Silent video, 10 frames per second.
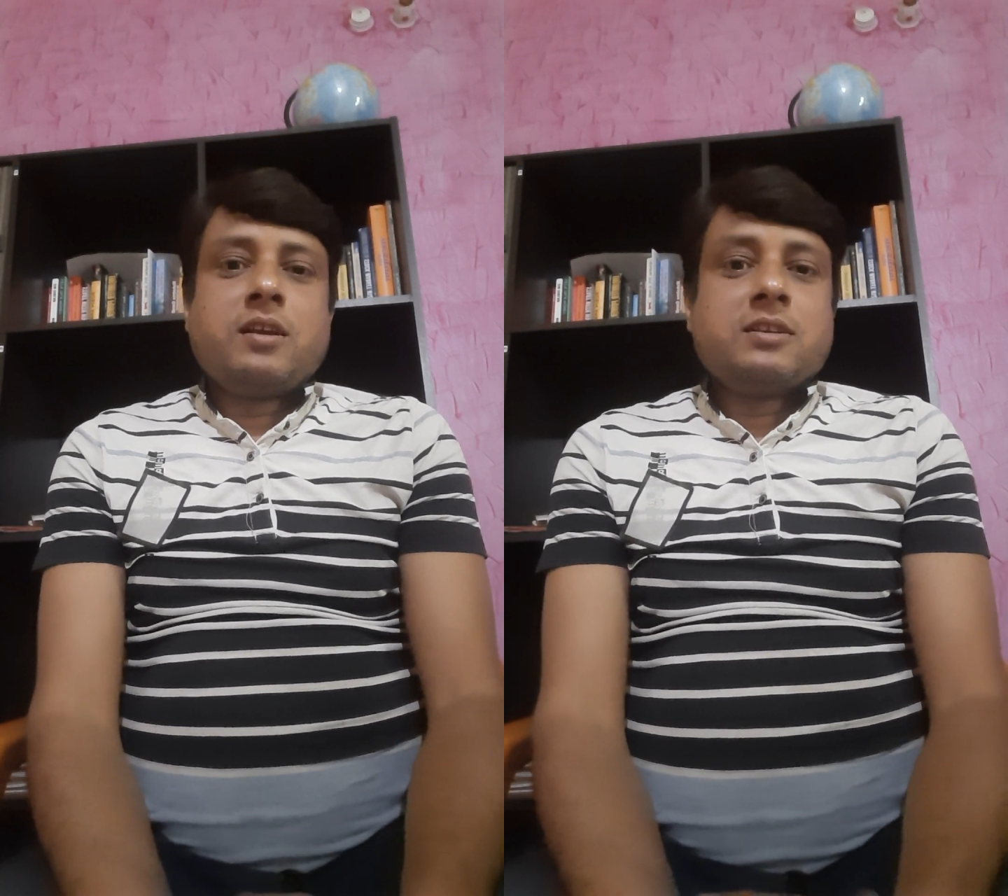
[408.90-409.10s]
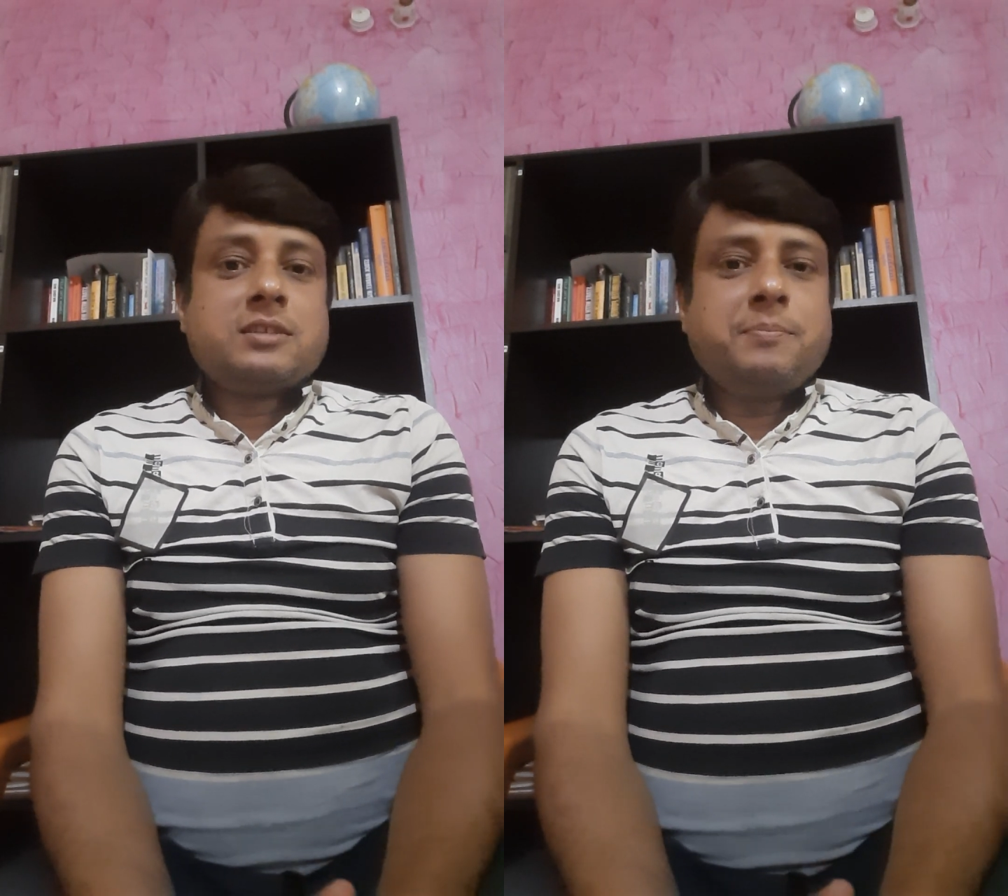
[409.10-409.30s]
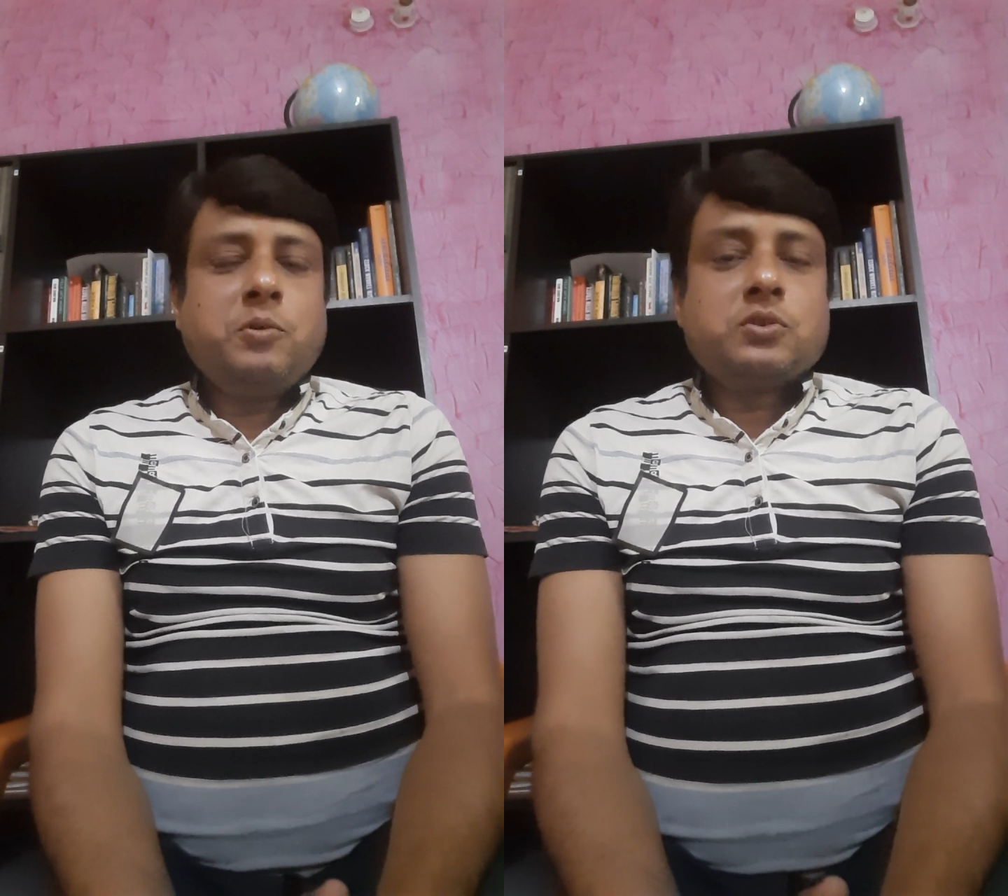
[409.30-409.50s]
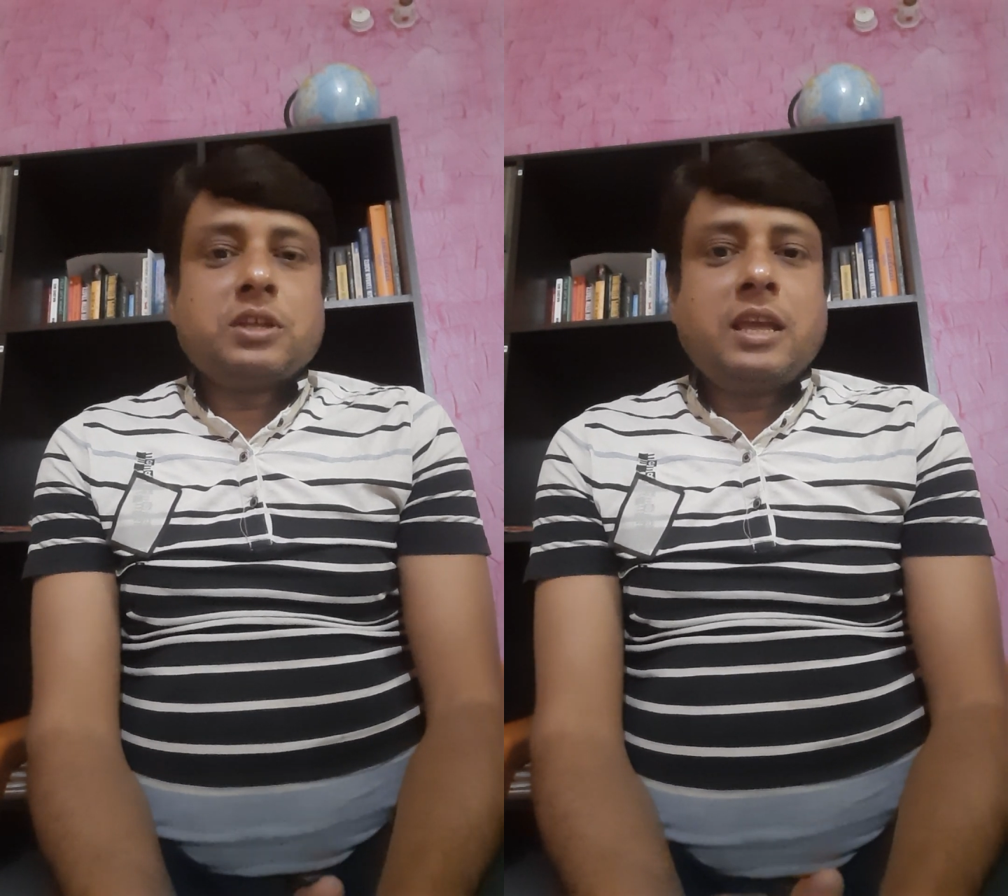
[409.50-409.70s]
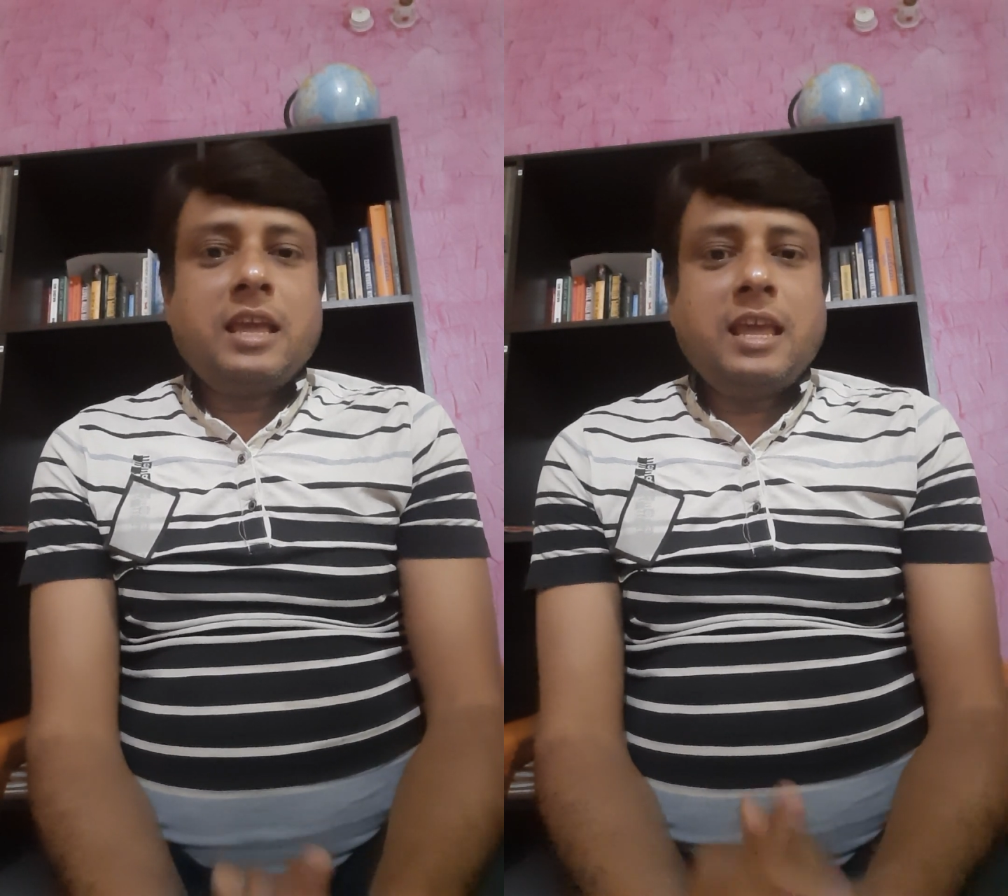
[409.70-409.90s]
Suppose
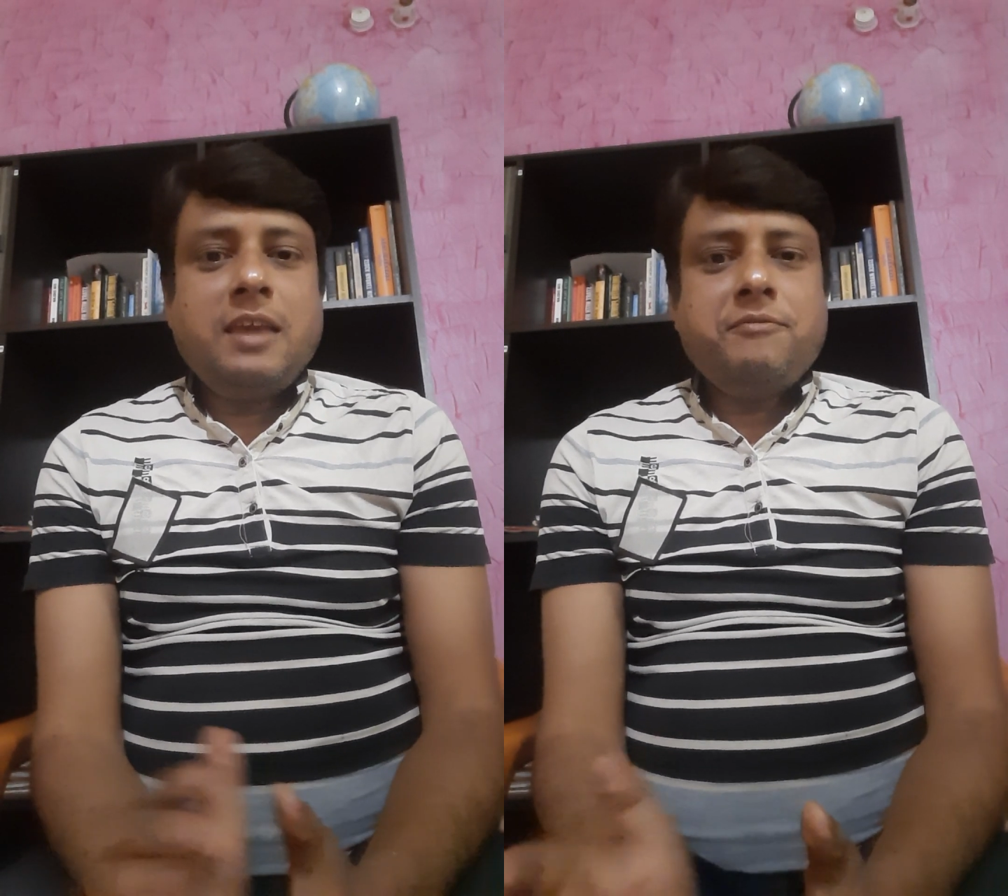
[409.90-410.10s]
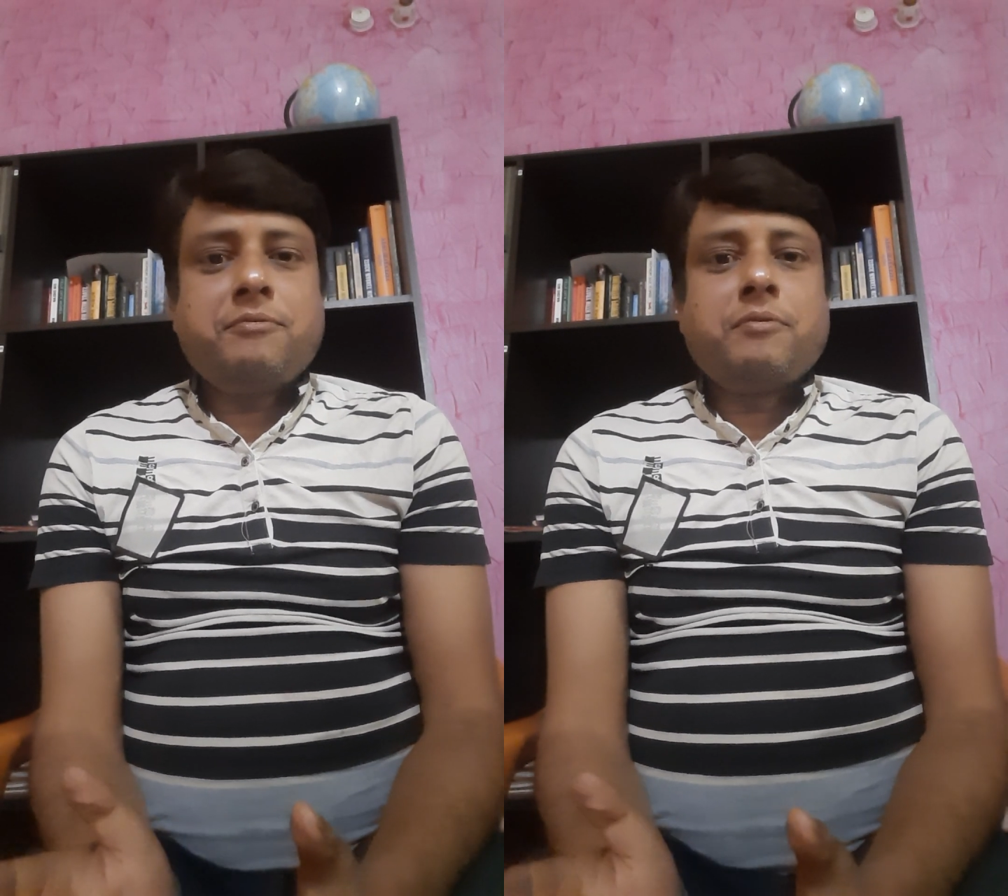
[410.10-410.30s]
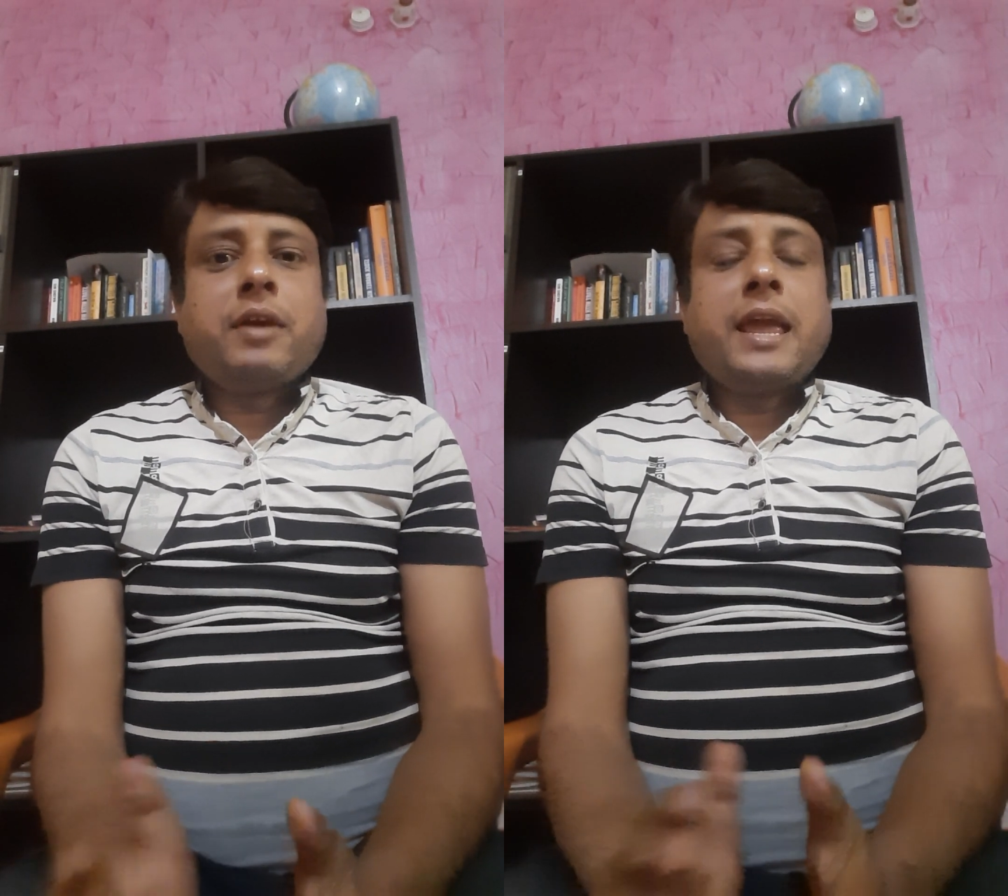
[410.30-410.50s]
if